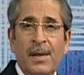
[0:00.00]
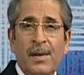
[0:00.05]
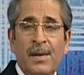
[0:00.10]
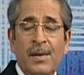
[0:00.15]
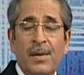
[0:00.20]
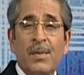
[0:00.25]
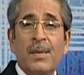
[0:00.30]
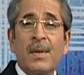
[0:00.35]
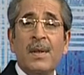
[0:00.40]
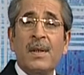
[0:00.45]

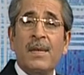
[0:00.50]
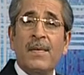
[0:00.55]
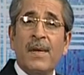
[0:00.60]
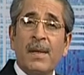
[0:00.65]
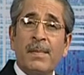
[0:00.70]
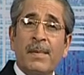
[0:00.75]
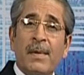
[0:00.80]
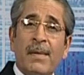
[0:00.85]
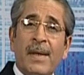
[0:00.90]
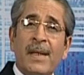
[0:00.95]
you can
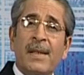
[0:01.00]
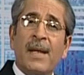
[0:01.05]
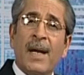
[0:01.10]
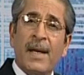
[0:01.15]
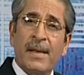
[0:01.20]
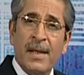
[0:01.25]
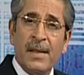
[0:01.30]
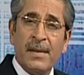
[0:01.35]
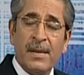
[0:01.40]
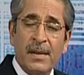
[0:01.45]
develop the right
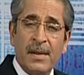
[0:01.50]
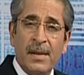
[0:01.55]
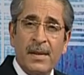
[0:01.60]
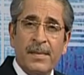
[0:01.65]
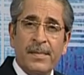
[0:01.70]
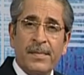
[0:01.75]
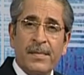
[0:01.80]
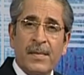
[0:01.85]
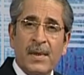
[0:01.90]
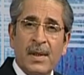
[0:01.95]
identity.
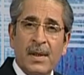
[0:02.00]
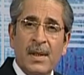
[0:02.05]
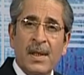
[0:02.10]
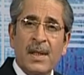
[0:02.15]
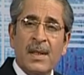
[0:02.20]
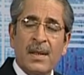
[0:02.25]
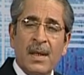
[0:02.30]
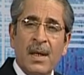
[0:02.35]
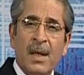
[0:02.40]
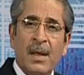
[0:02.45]

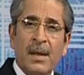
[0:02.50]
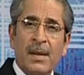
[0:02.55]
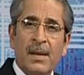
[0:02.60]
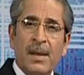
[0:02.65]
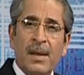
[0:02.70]
These are